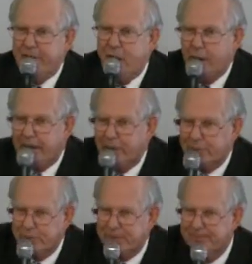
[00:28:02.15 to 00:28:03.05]
of the Holy
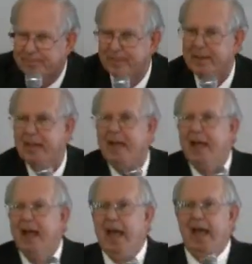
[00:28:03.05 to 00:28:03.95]
Ghost.
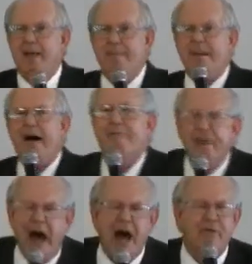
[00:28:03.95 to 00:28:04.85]
And my
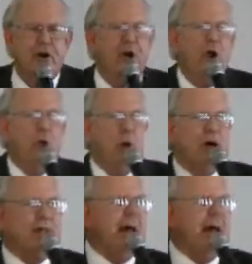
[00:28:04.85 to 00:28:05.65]
father was